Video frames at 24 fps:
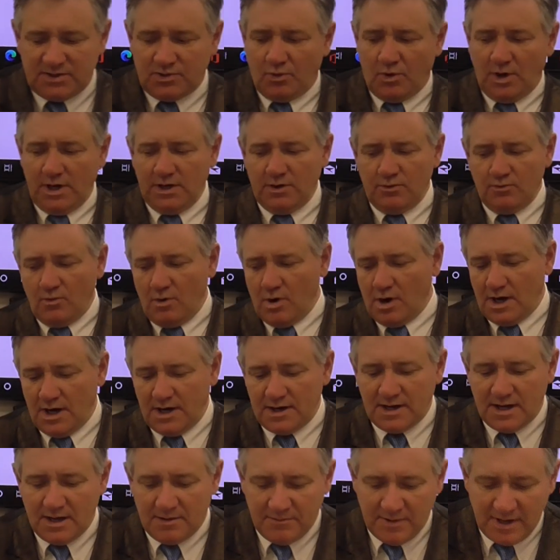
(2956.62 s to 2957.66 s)

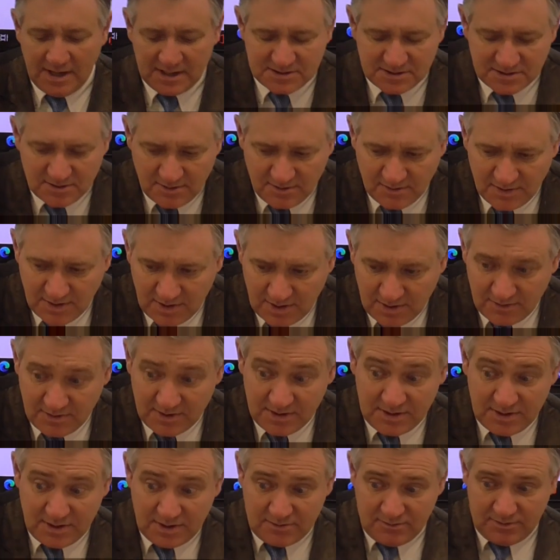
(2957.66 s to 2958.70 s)
21, and make sure that you're
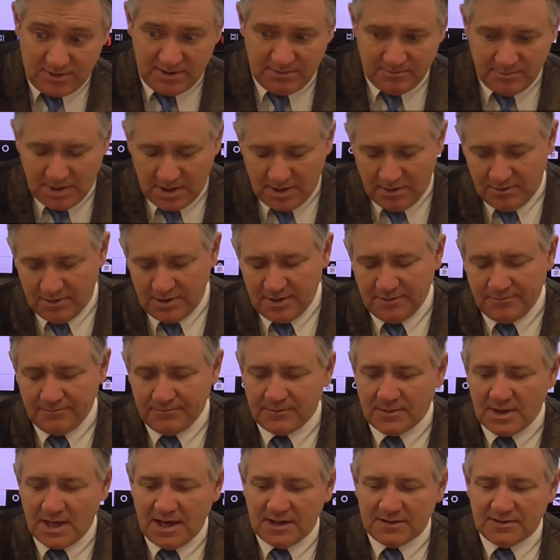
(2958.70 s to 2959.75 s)
in degree mode,
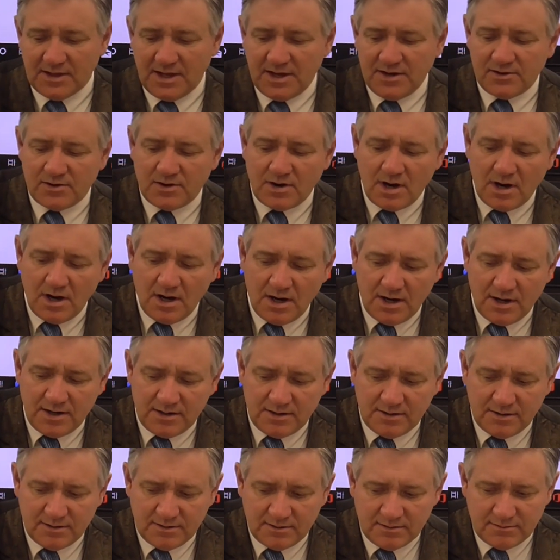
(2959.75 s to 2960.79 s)
and later
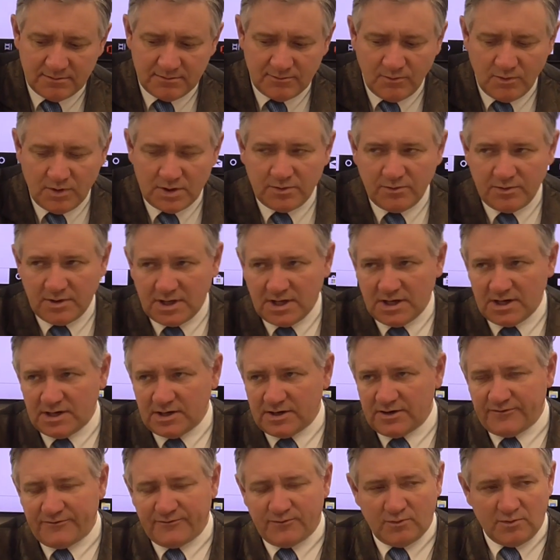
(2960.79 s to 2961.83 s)
on, when we get
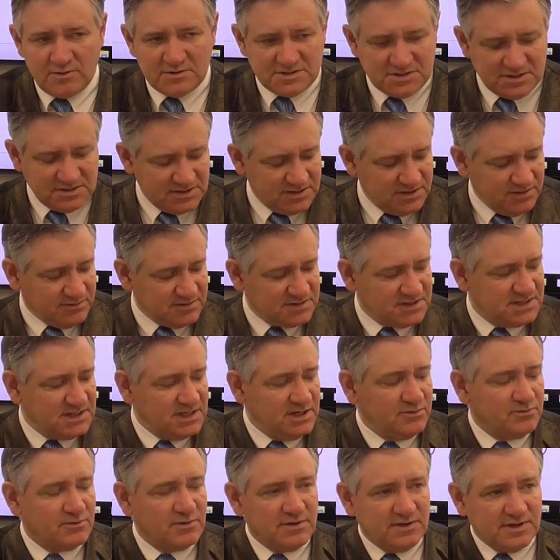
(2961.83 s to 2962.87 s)
into forces, you'll
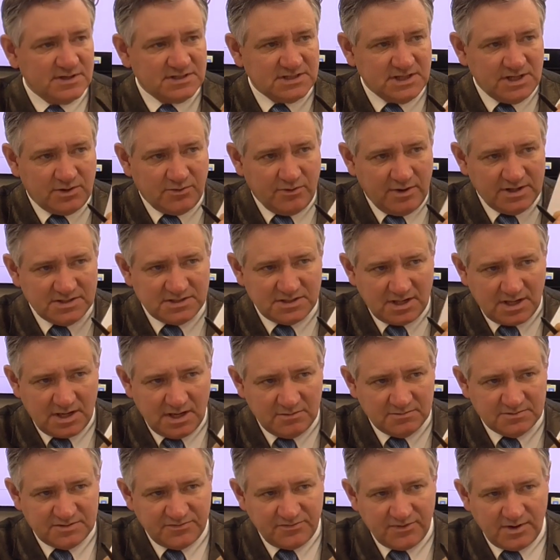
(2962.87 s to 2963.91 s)
see where this equation
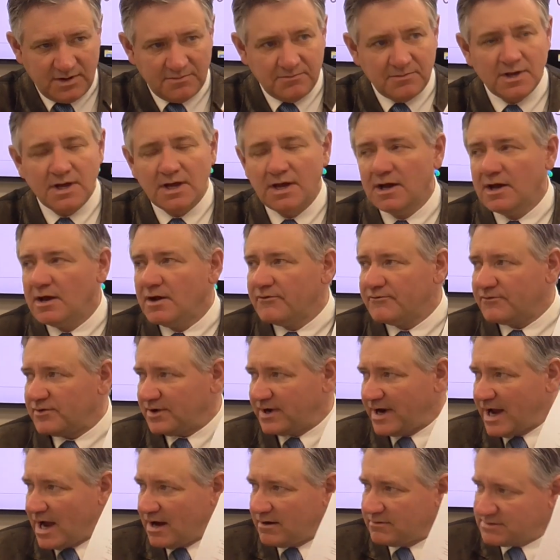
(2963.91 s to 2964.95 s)
comes from. For
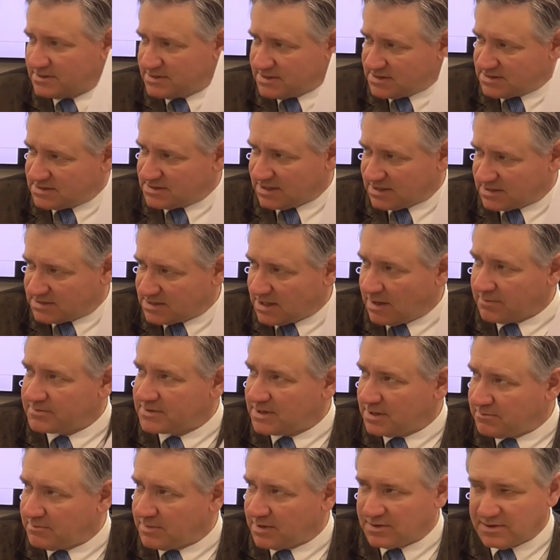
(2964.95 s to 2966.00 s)
now, just accept
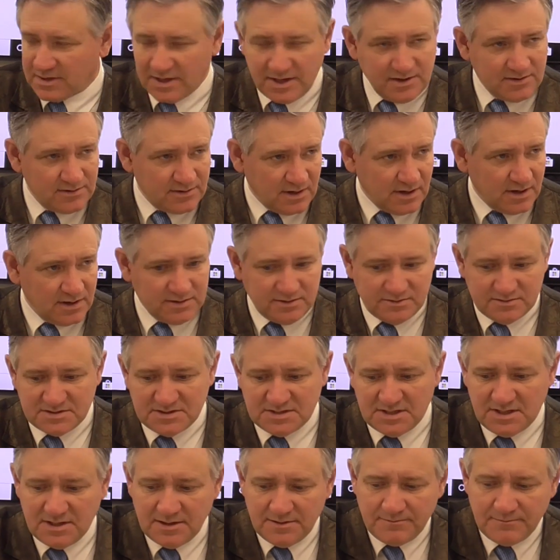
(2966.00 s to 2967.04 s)
it, but later on, you'll
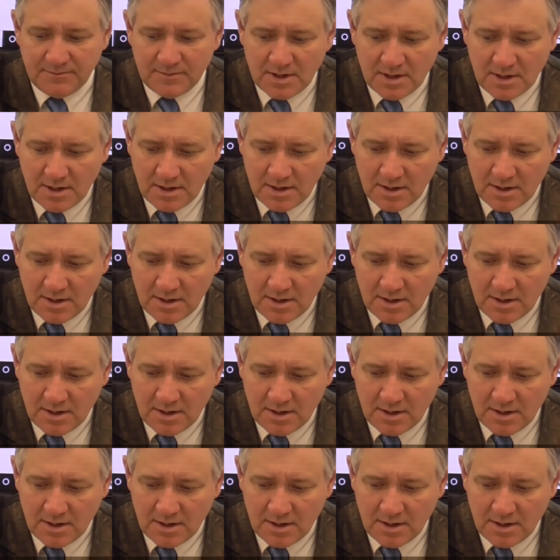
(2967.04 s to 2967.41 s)
see it.